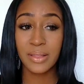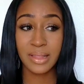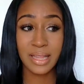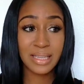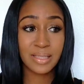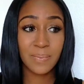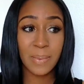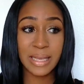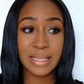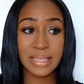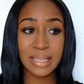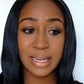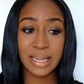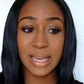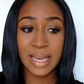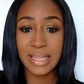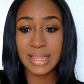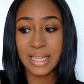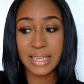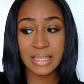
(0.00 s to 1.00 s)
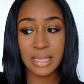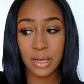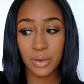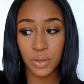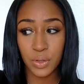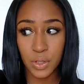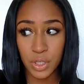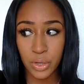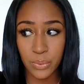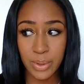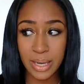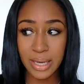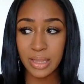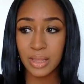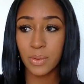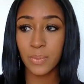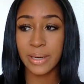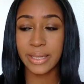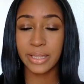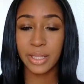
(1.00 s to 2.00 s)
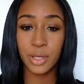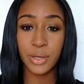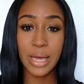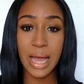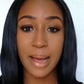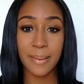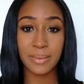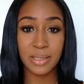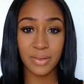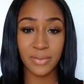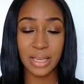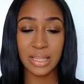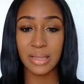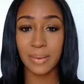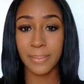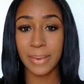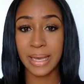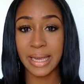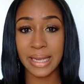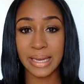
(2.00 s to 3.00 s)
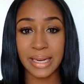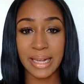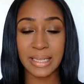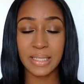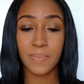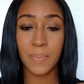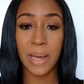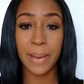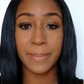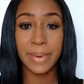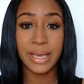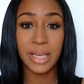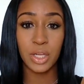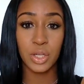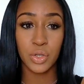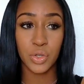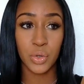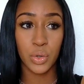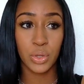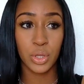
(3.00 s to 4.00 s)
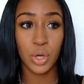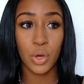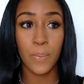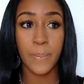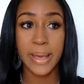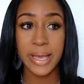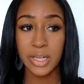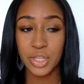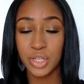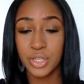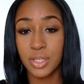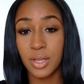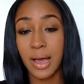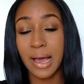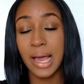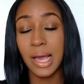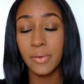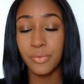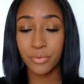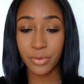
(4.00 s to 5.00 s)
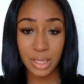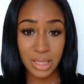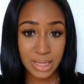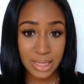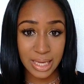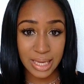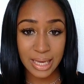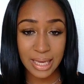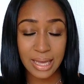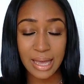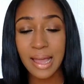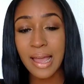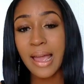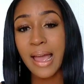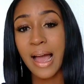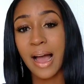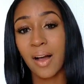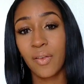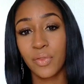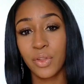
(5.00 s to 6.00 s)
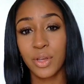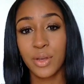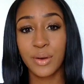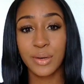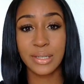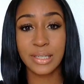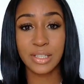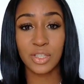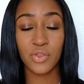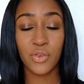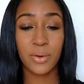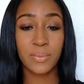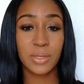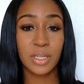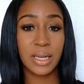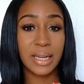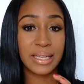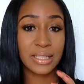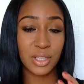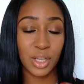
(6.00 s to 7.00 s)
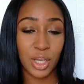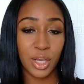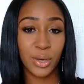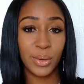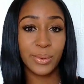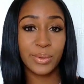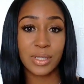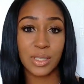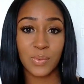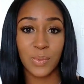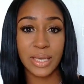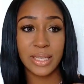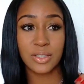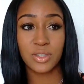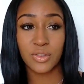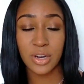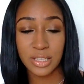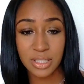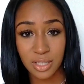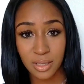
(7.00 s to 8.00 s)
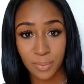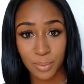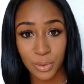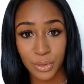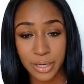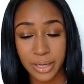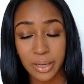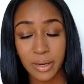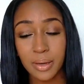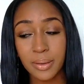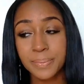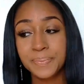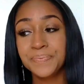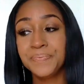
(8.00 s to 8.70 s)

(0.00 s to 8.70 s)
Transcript: That's basically it. That's how you do it. The way that you captivate them in is by making sure that your pictures are everything and that your description is cute, sweet, straight to the point.